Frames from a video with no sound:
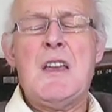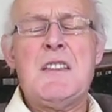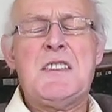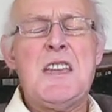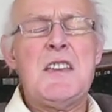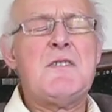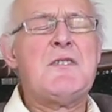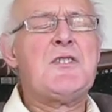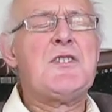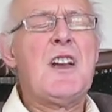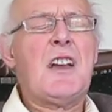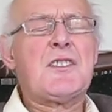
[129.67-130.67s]
did
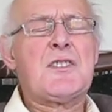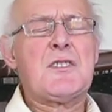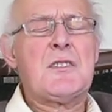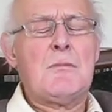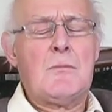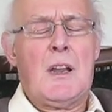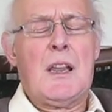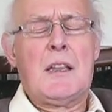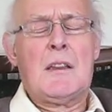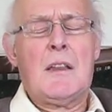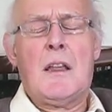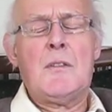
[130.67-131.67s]
just, well,
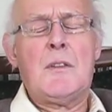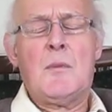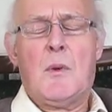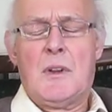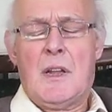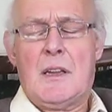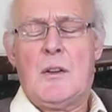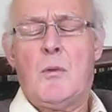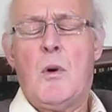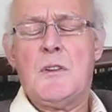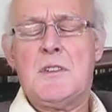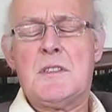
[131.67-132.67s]
like the only one I can
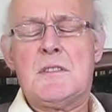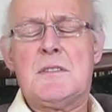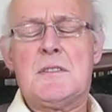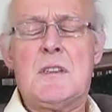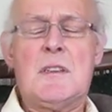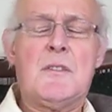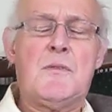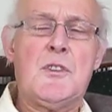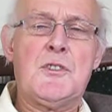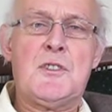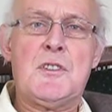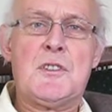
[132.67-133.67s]
quote is
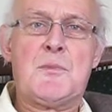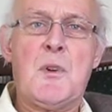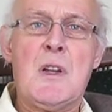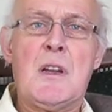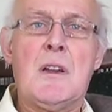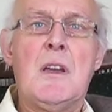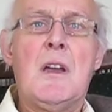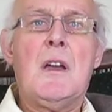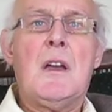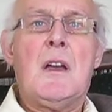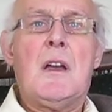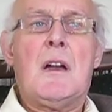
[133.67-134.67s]
Virgin Spring.
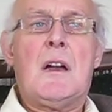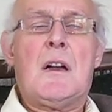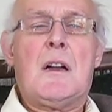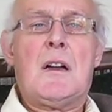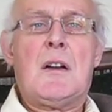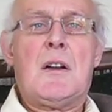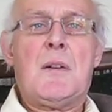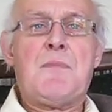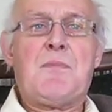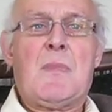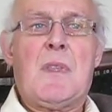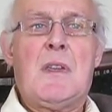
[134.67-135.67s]

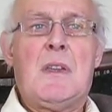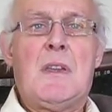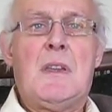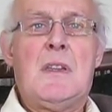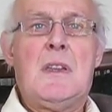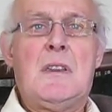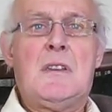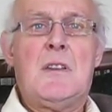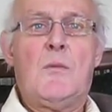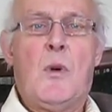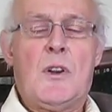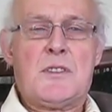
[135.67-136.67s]
He
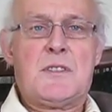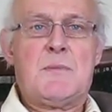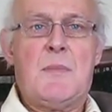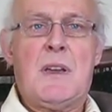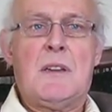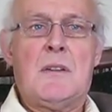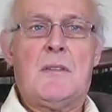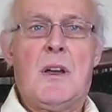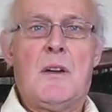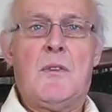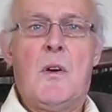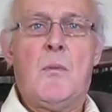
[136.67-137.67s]
did once make
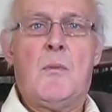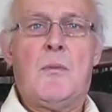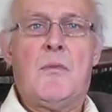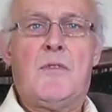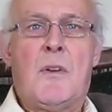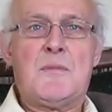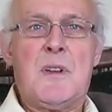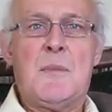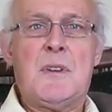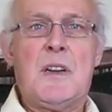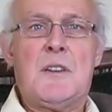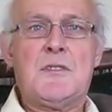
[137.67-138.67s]
a film from
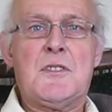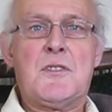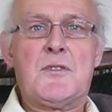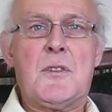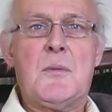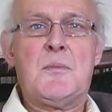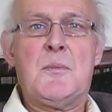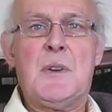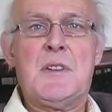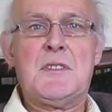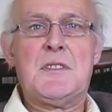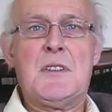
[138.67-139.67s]
somebody else's script,
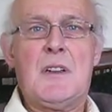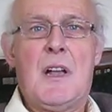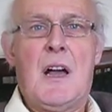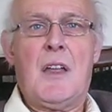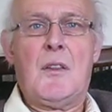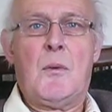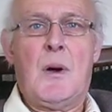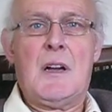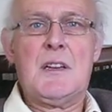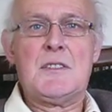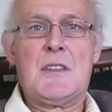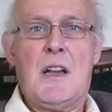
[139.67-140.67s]
but
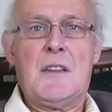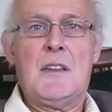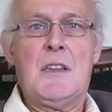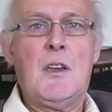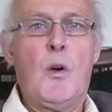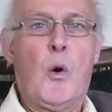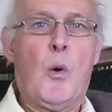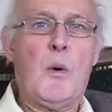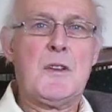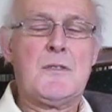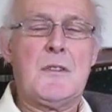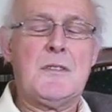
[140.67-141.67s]
otherwise, I think he
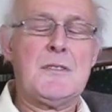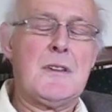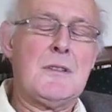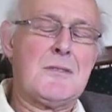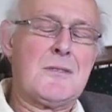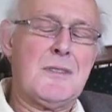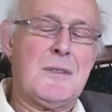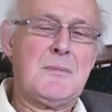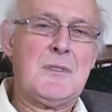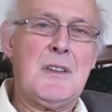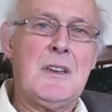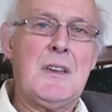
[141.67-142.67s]
always wrote his own script.